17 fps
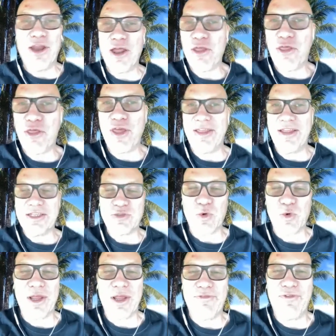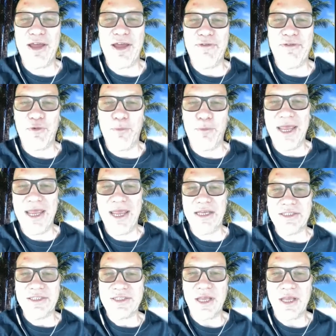the other thing that's really fun for
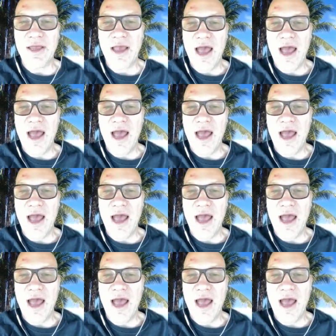me is